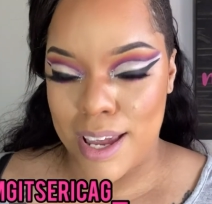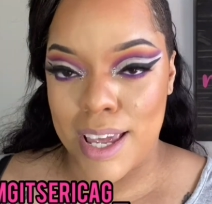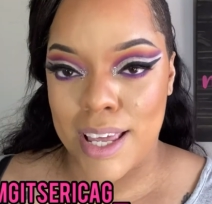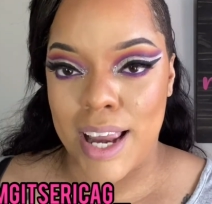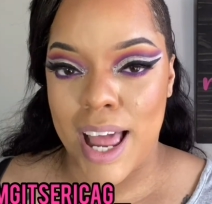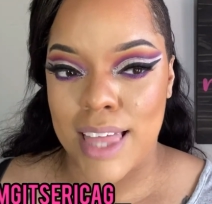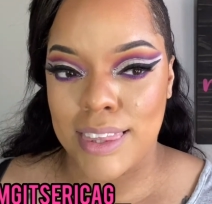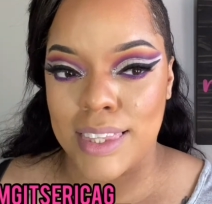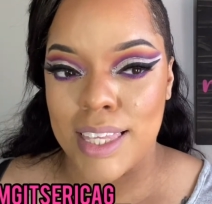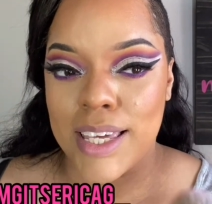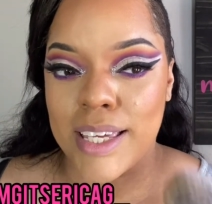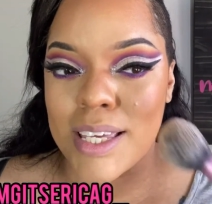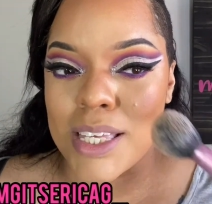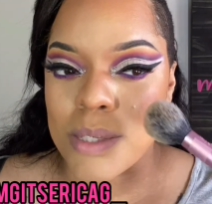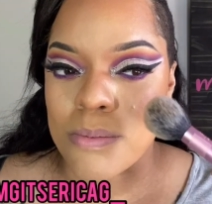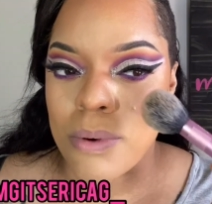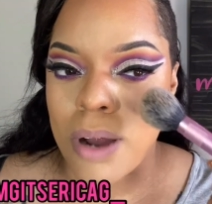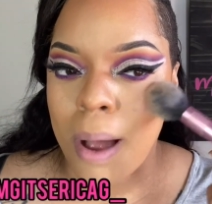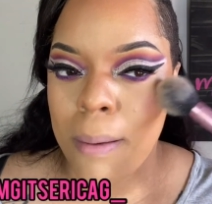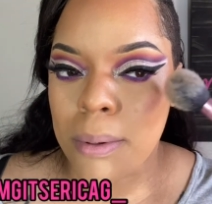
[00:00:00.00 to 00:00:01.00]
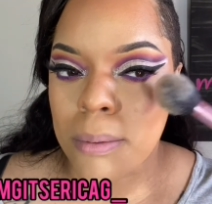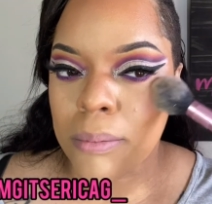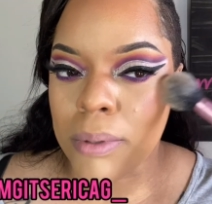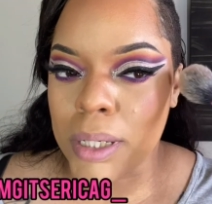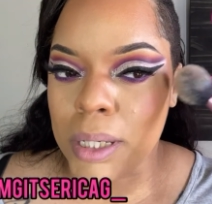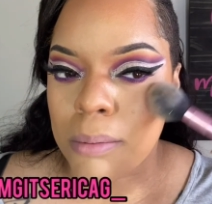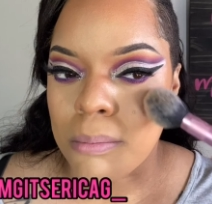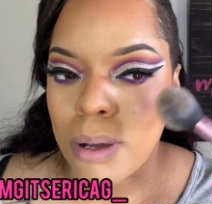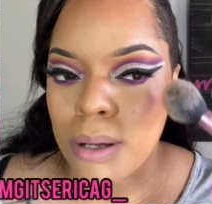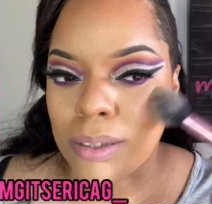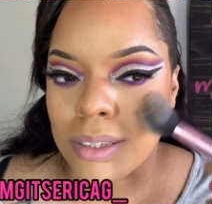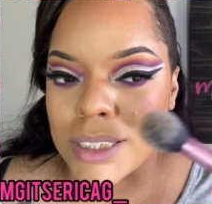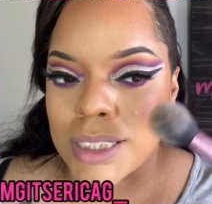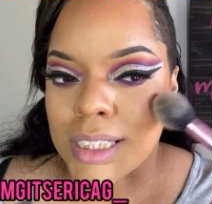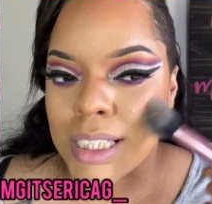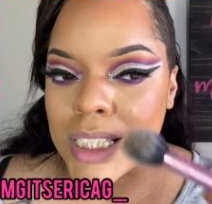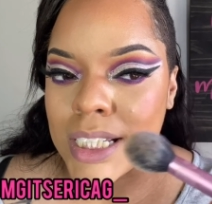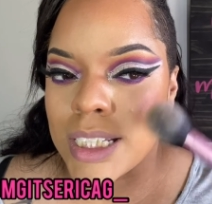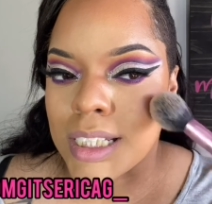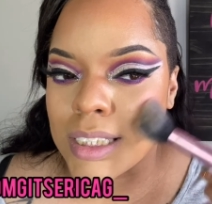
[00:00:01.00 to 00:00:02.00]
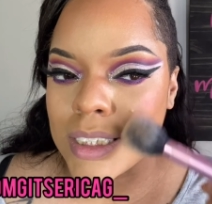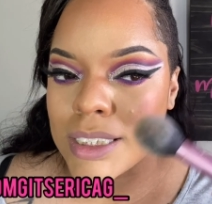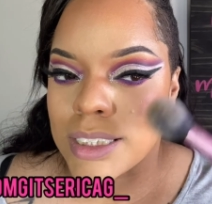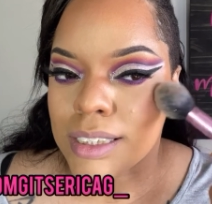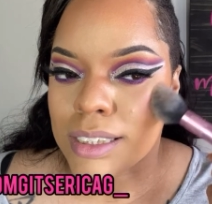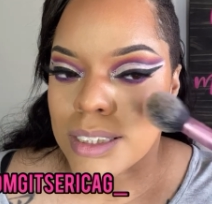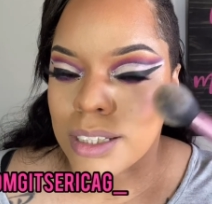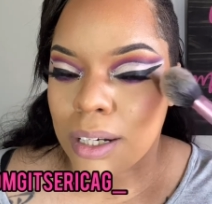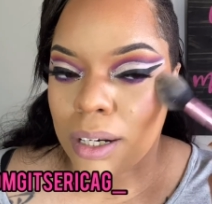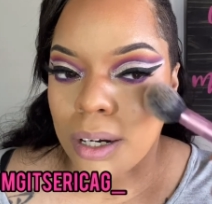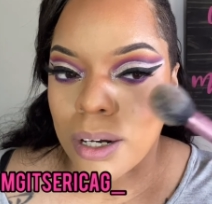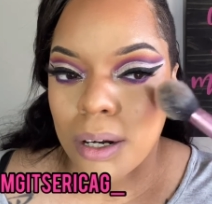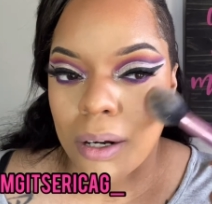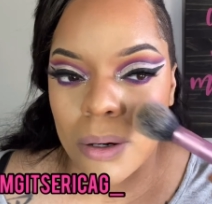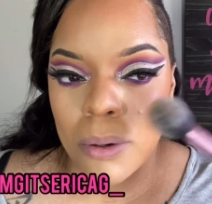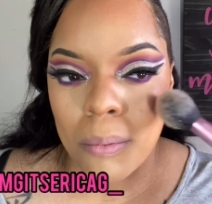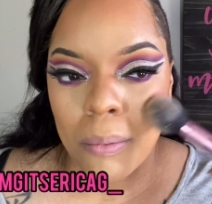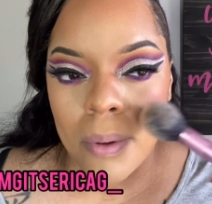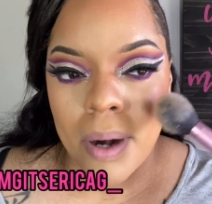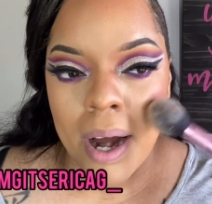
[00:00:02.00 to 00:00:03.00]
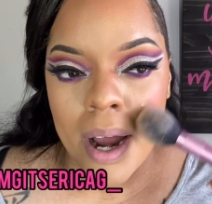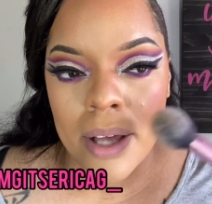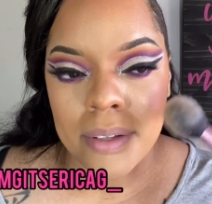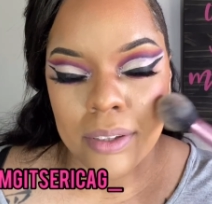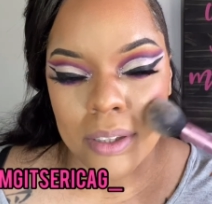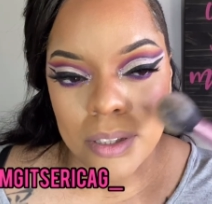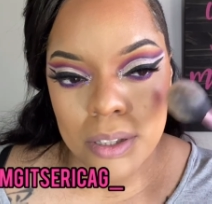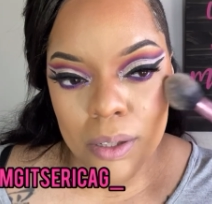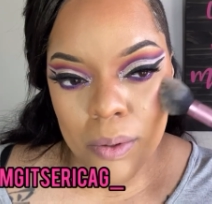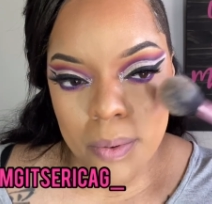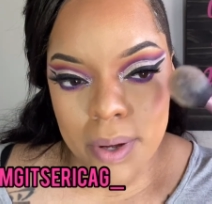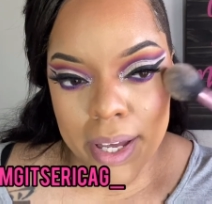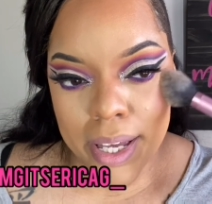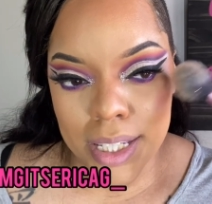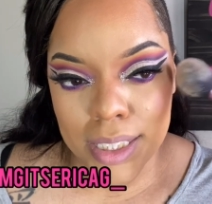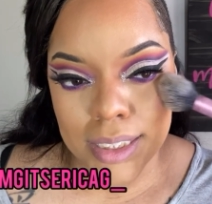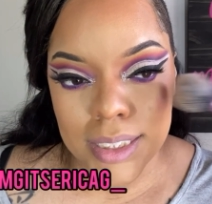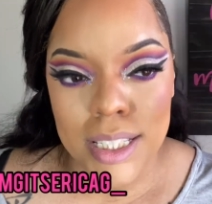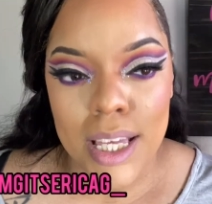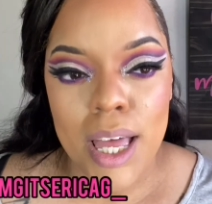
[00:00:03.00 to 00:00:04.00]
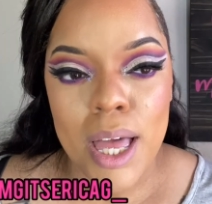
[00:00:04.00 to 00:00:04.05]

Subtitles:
and I think it's probably most cities around the US,